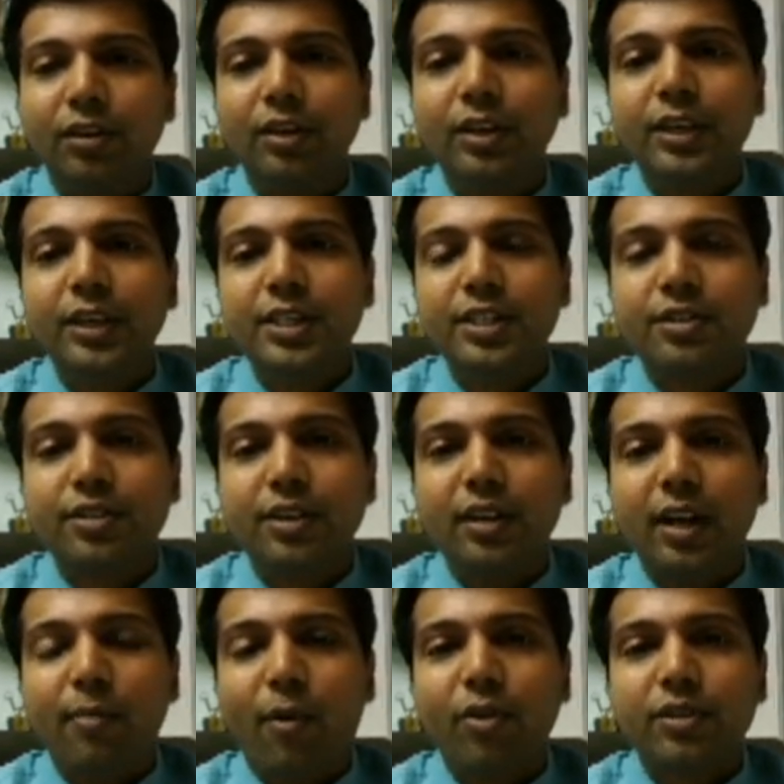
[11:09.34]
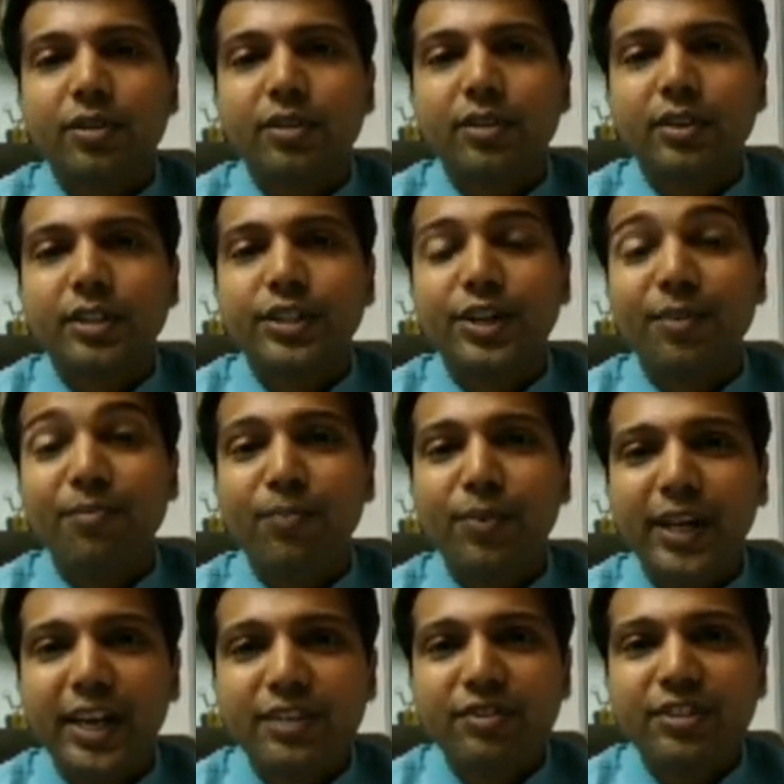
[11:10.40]
Third is about
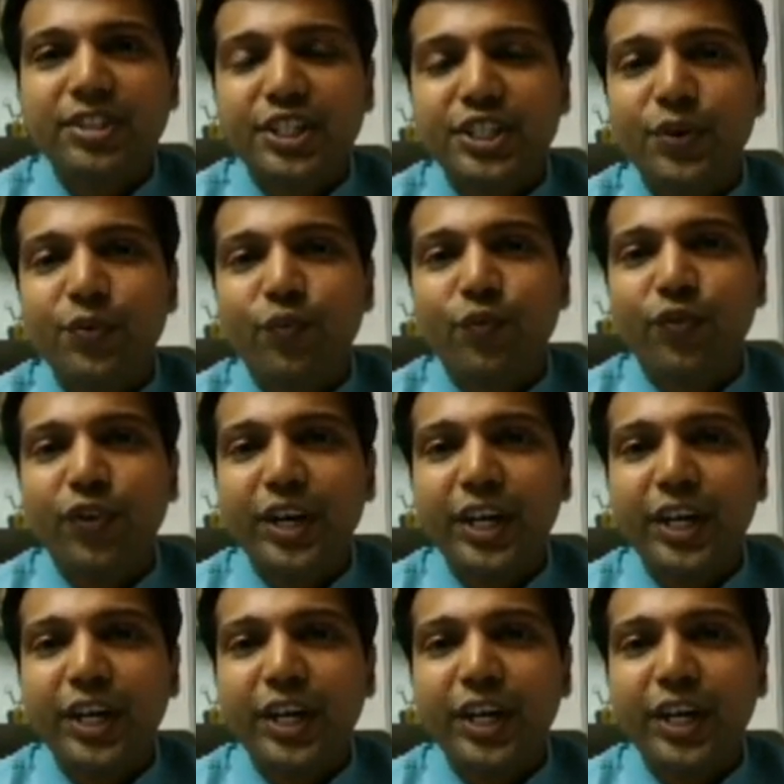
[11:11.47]
compliance with section